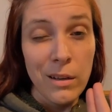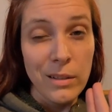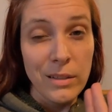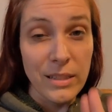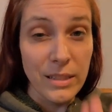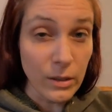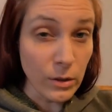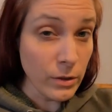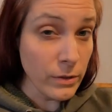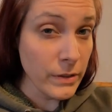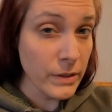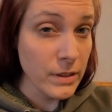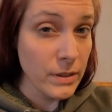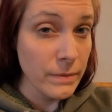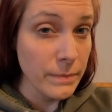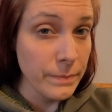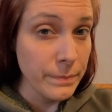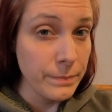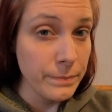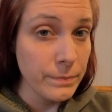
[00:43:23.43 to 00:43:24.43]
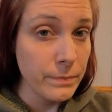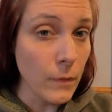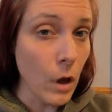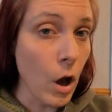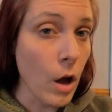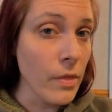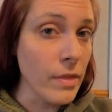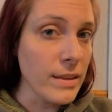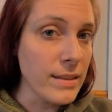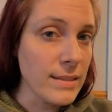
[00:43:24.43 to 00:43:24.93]
Sils
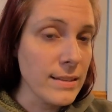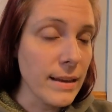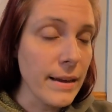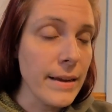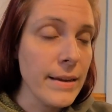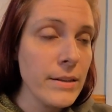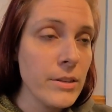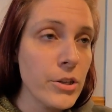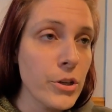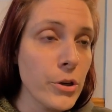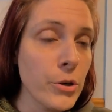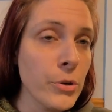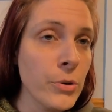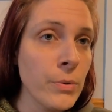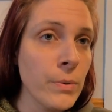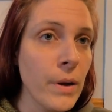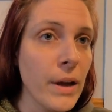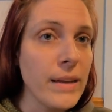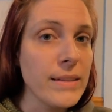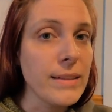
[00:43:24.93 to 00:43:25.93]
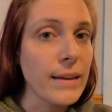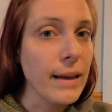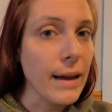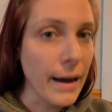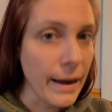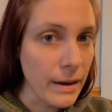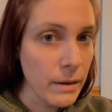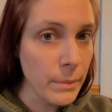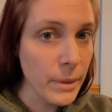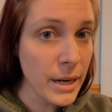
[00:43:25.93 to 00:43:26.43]
on the site too. It's a
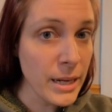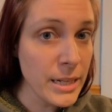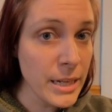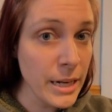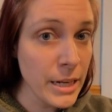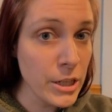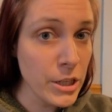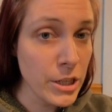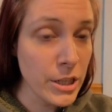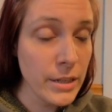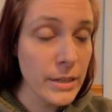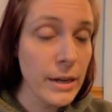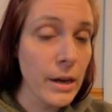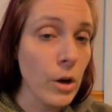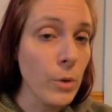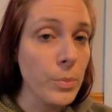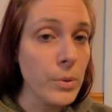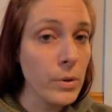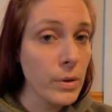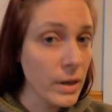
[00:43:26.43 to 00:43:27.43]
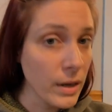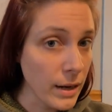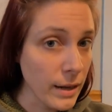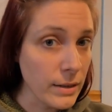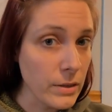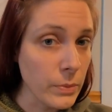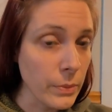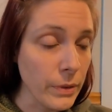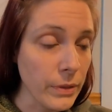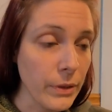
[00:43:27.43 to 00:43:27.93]
guided meditation to help you
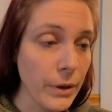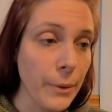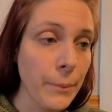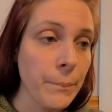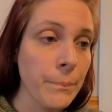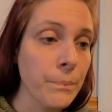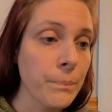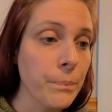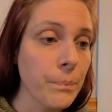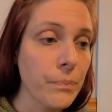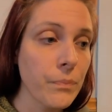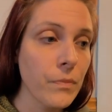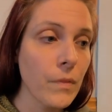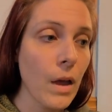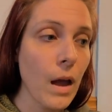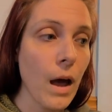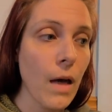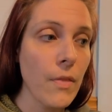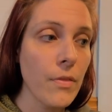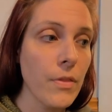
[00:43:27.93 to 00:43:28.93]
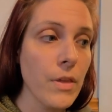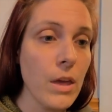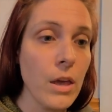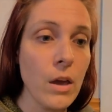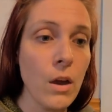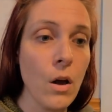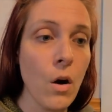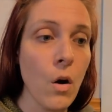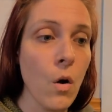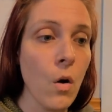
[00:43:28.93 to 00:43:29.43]
connect with them.
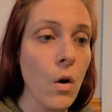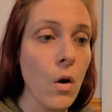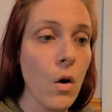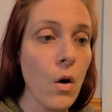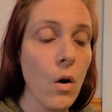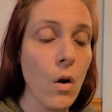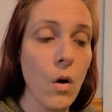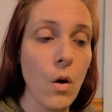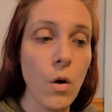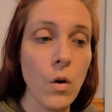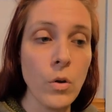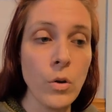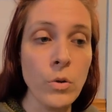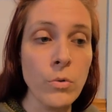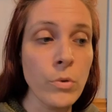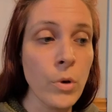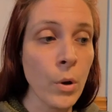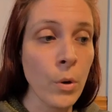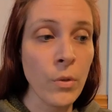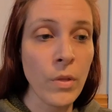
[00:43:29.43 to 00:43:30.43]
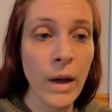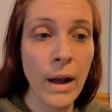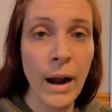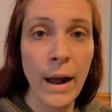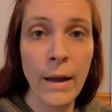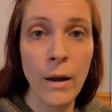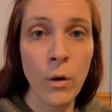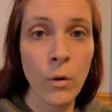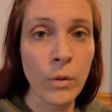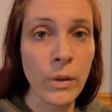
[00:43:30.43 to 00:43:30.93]
You know that
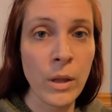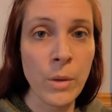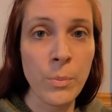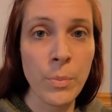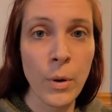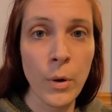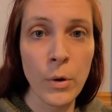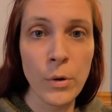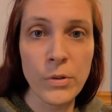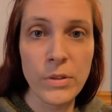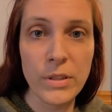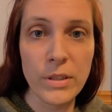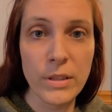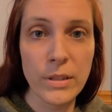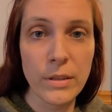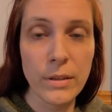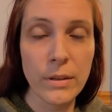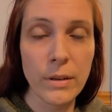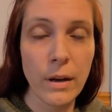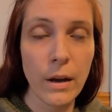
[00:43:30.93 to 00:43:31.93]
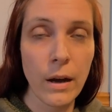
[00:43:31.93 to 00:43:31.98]
I only post